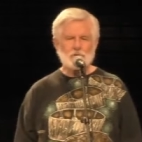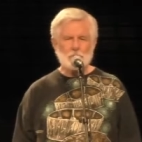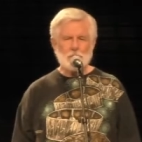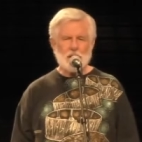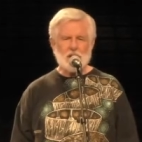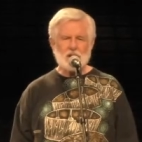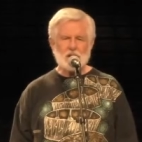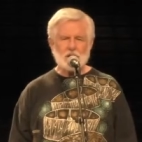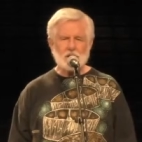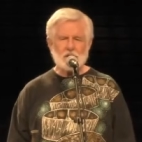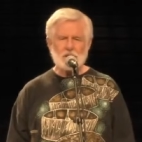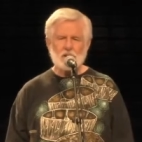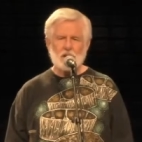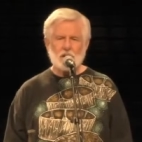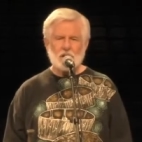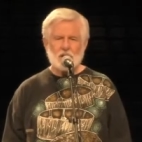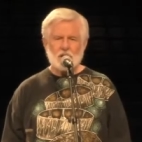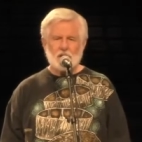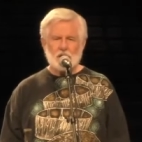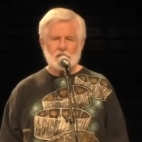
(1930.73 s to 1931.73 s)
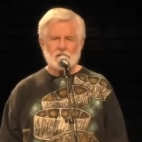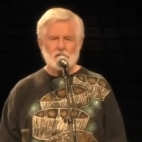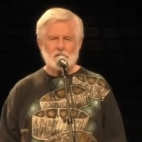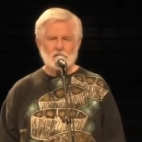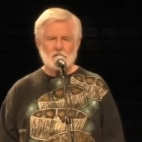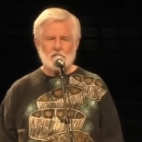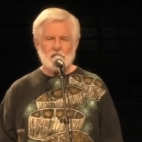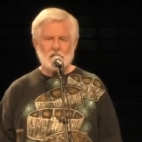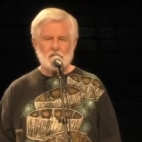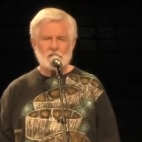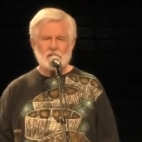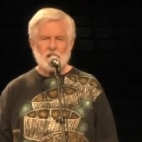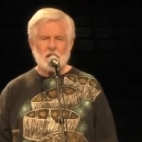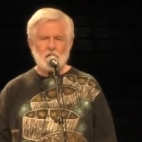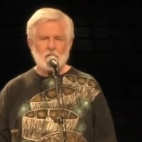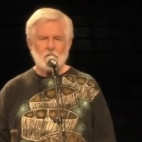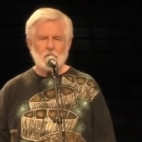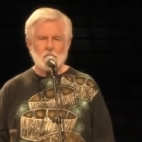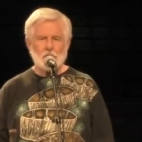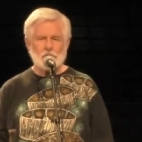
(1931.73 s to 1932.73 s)
Jamaica. This is uh, a
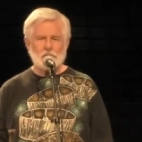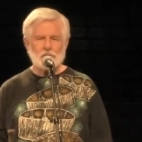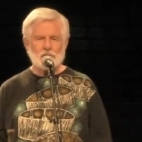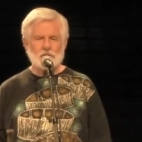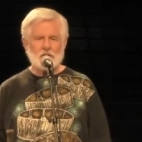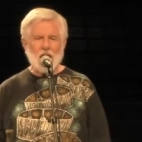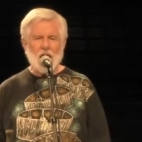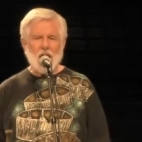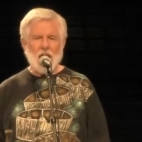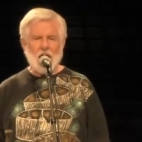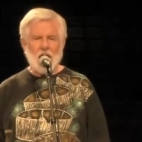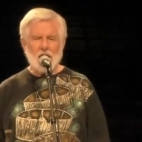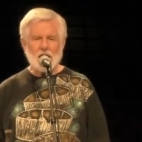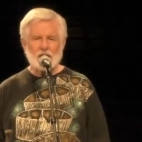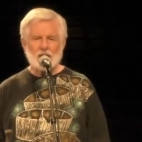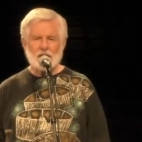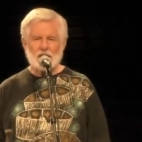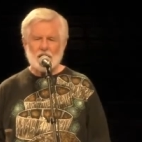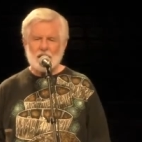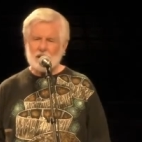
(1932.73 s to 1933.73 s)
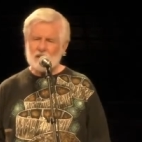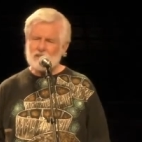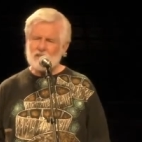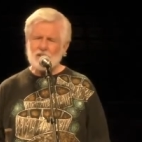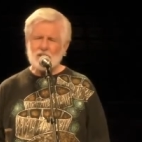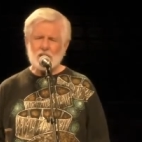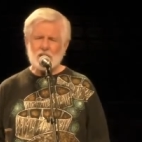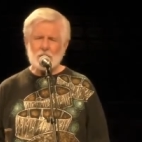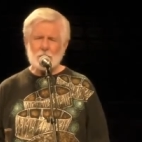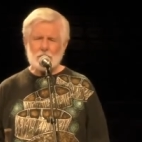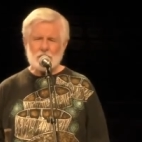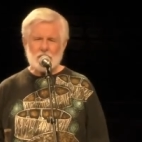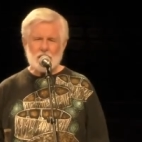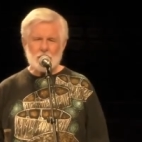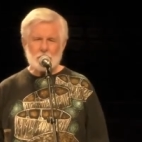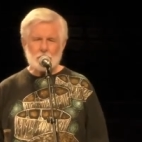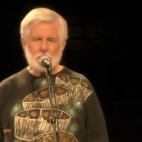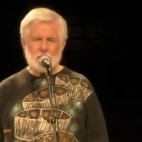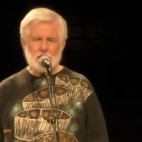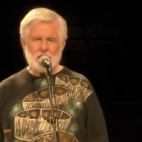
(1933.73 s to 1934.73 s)
style called ska. It's a little bit
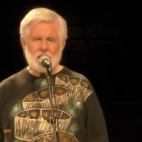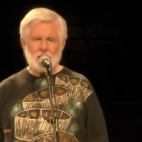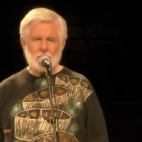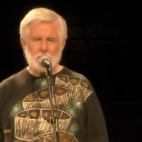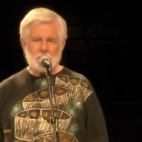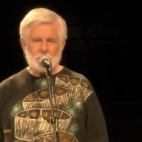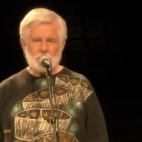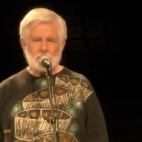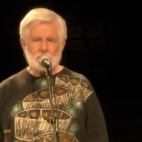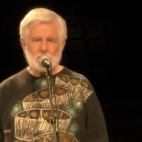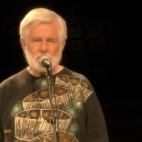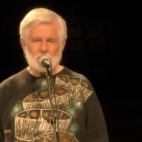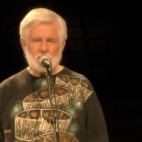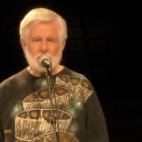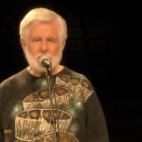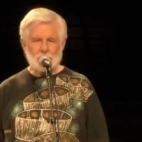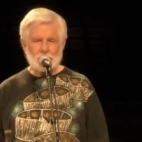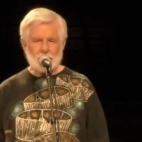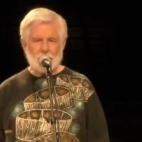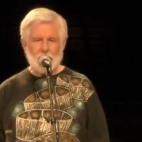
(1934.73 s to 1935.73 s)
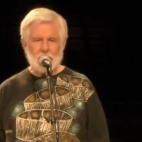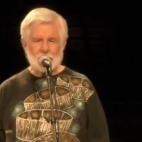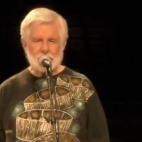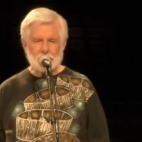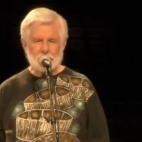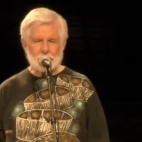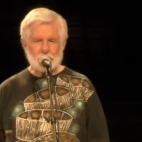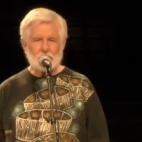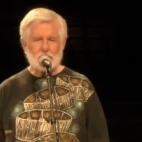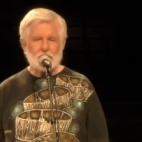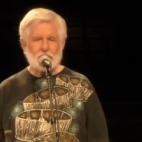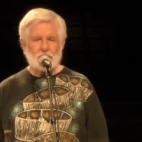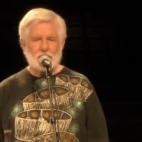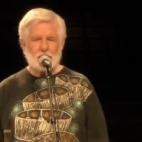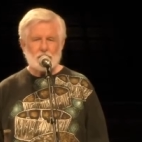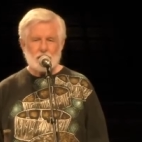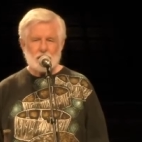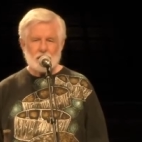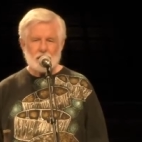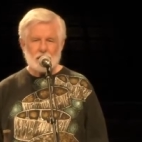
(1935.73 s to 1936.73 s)
like reggae, but usually a little faster.
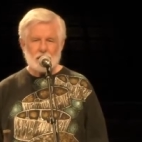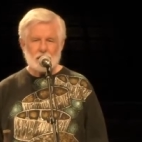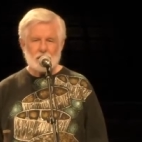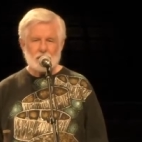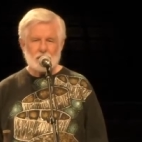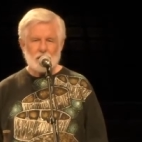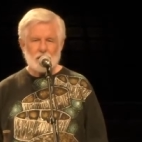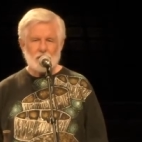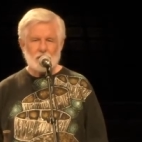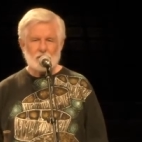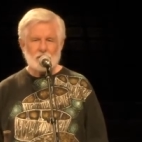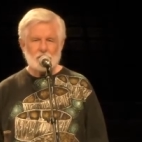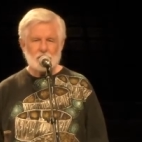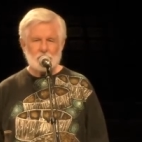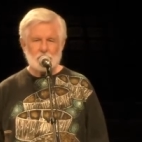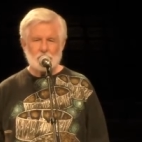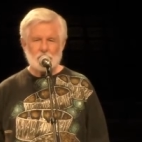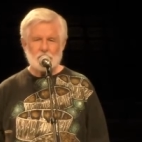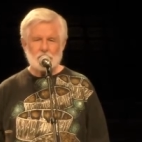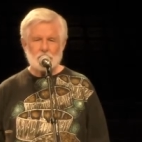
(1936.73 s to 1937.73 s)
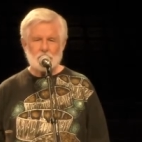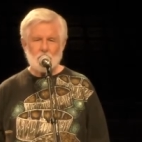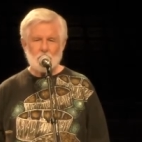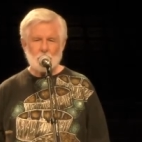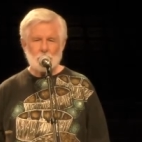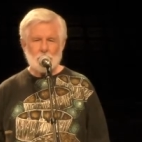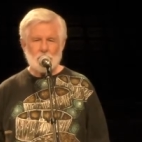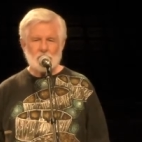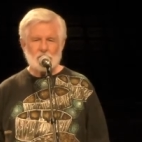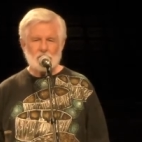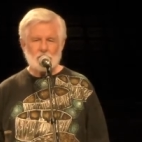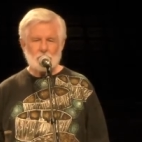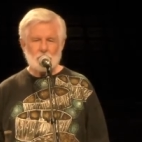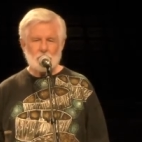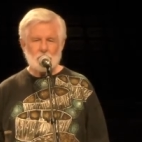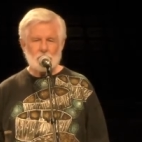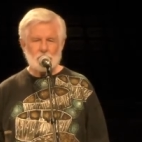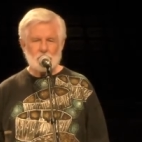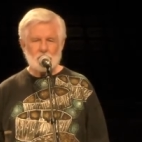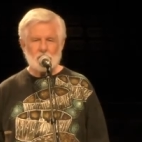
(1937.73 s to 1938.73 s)
And uh, so this is called Make Some
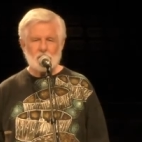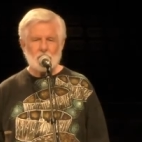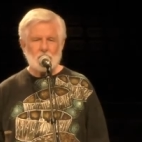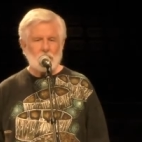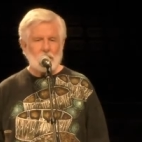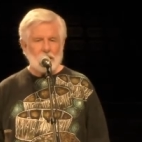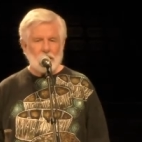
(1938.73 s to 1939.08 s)
Music.